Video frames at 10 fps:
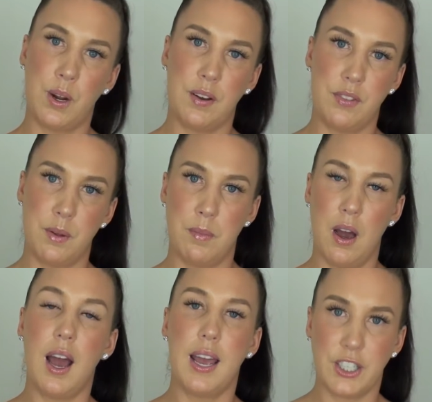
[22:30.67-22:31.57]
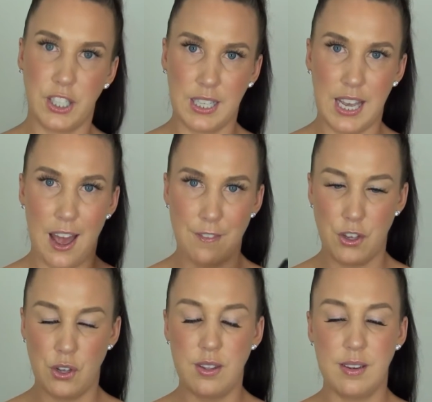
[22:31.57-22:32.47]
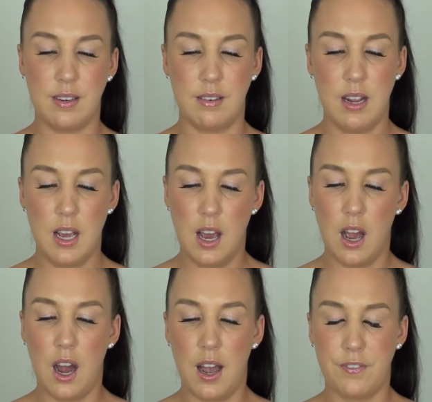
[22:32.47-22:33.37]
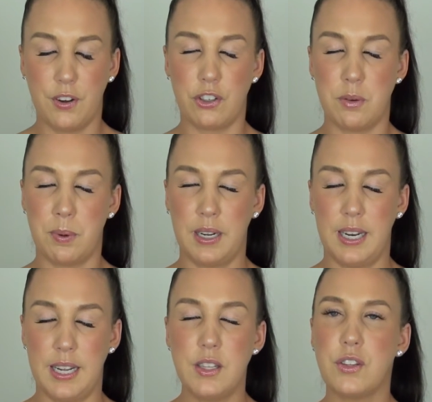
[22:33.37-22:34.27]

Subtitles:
One of them I actually have used and I forgot to bring it in.